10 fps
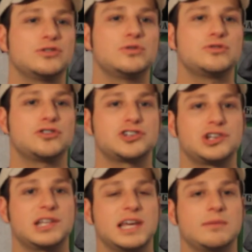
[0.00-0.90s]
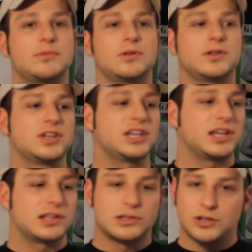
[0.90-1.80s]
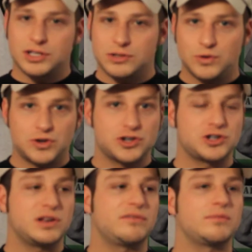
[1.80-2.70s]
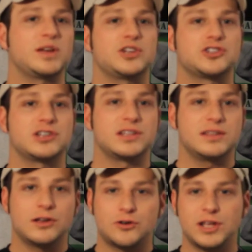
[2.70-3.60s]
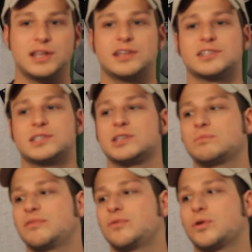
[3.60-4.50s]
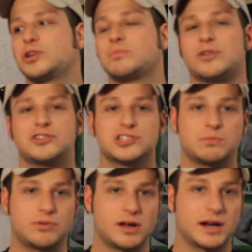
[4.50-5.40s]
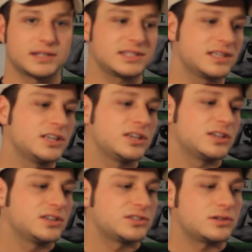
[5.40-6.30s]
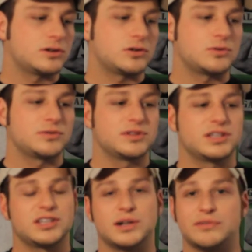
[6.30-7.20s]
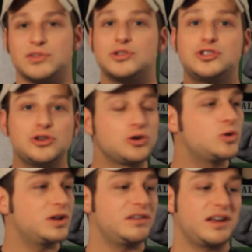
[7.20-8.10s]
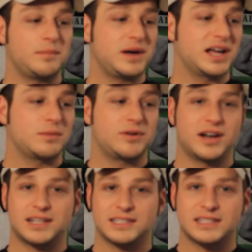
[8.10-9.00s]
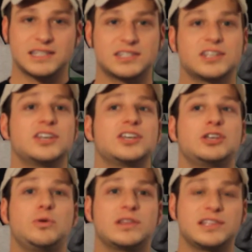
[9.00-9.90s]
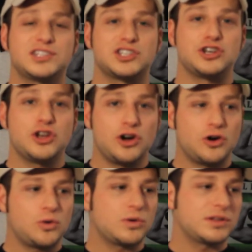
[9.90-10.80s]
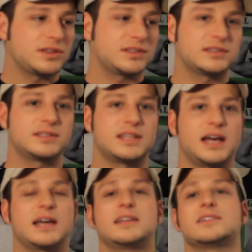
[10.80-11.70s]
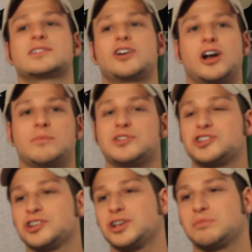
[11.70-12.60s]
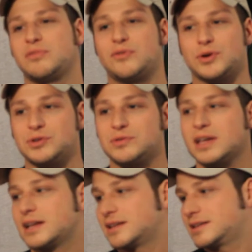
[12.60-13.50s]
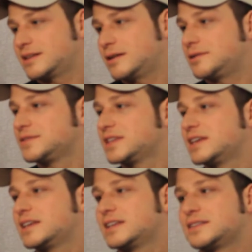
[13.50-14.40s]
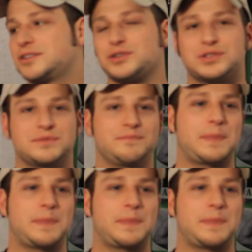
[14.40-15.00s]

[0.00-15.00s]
nutrition label, look at the nutrition information and the ingredients before you purchase a product. So, you know, if you do end up buying a product like this, you at least know that it's garbage before you get it, you know. It's